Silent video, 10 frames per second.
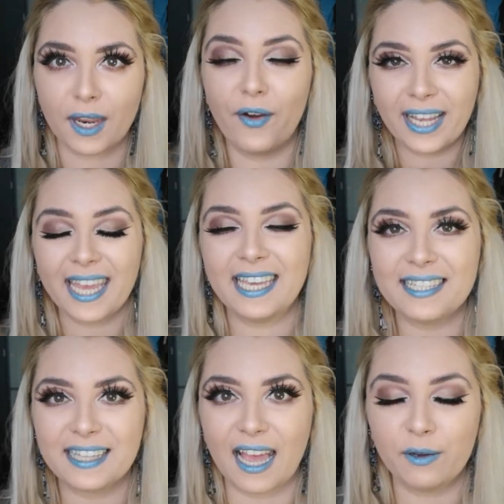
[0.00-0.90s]
Okay,
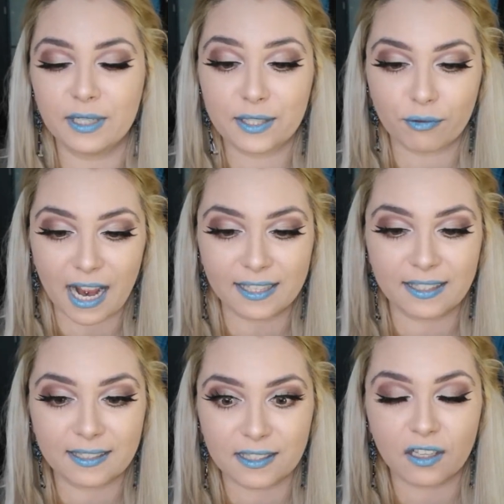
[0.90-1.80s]
yes, I was right.
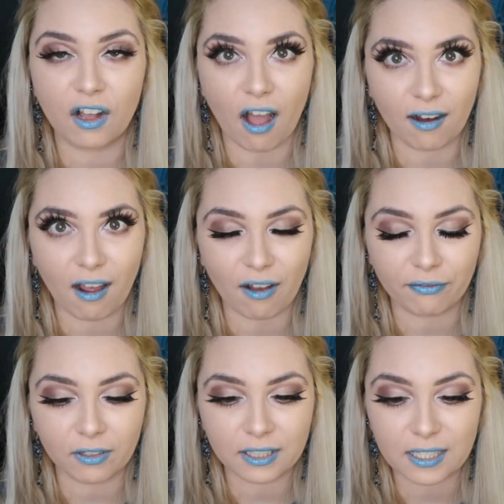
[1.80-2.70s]
This is
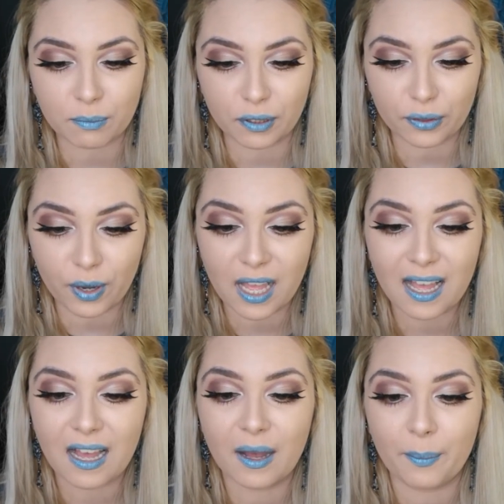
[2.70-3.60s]
god-awful, this blue,
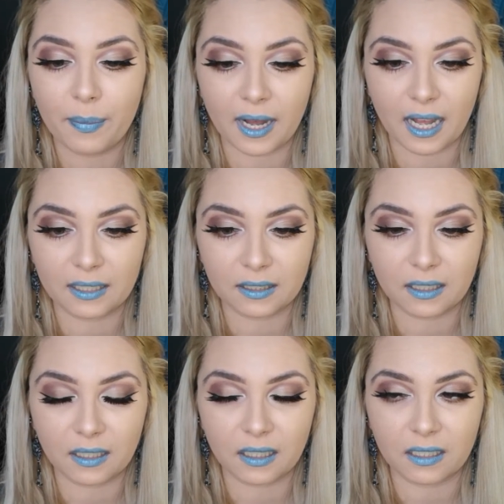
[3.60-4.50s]
but
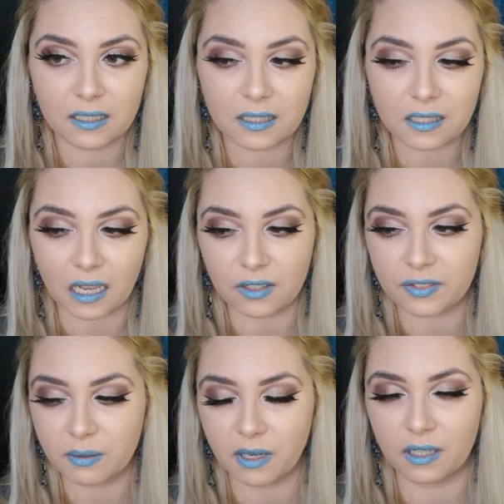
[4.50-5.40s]
it's kind of
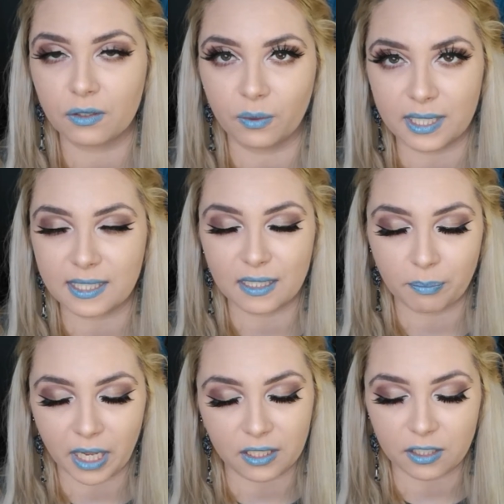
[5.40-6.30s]
similar to what's in the
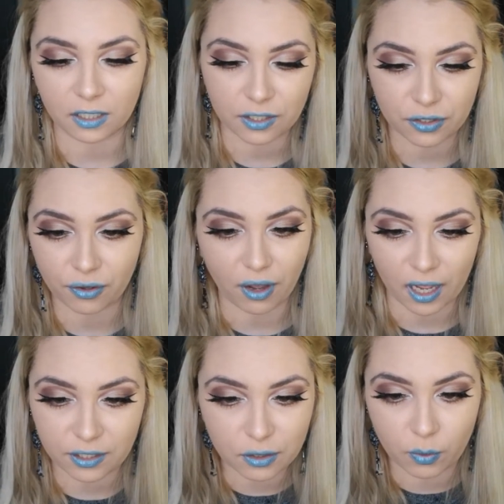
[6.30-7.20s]
picture, so
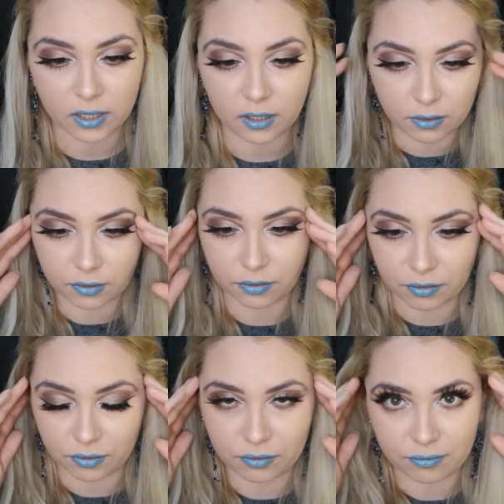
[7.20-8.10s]
I just wanted to
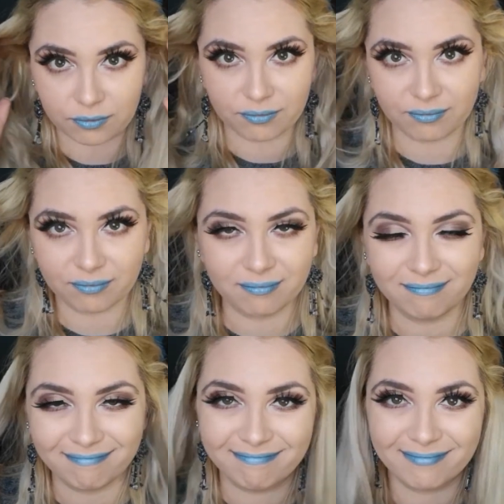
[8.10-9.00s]
do
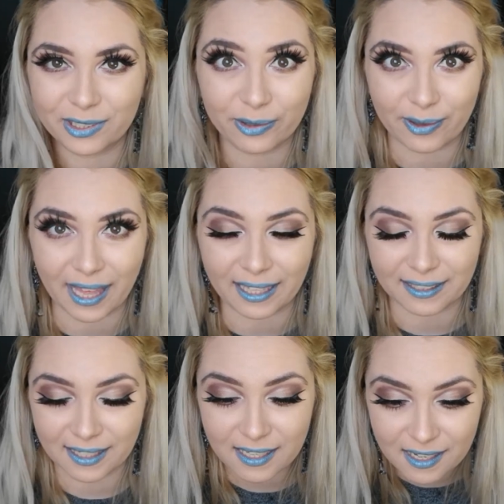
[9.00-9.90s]
that.
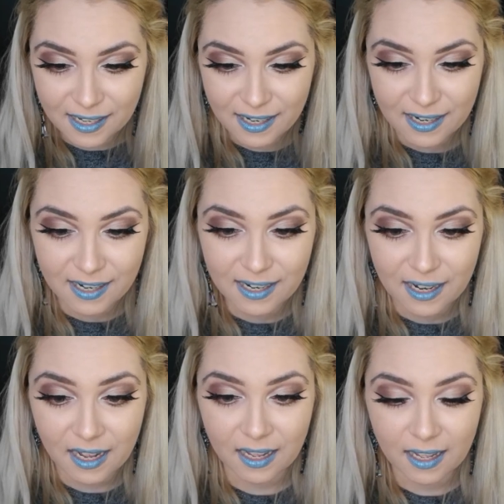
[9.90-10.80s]

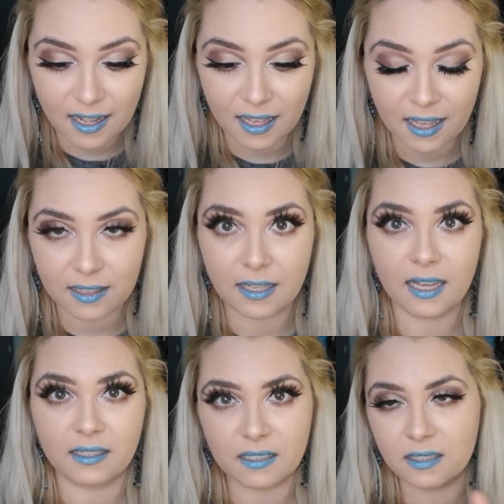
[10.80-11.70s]
And
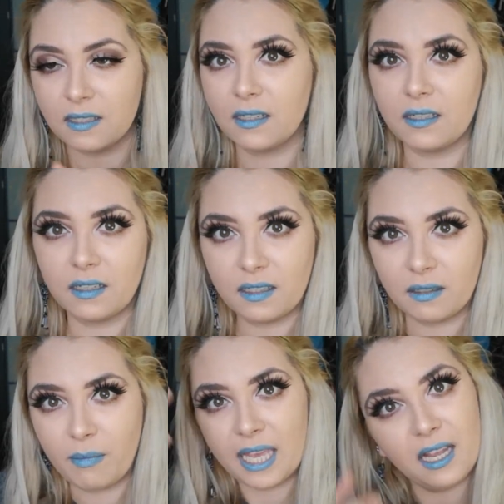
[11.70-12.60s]
yeah, this is the
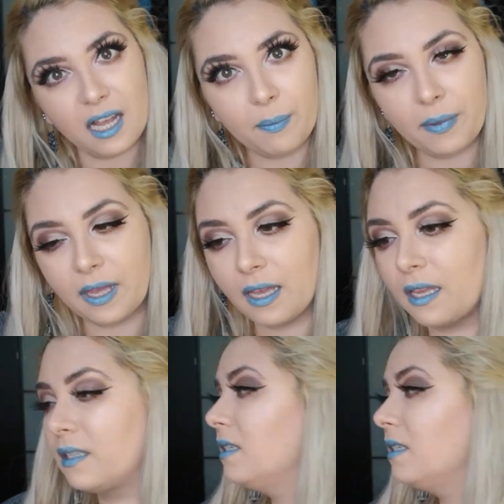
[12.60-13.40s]
makeup, and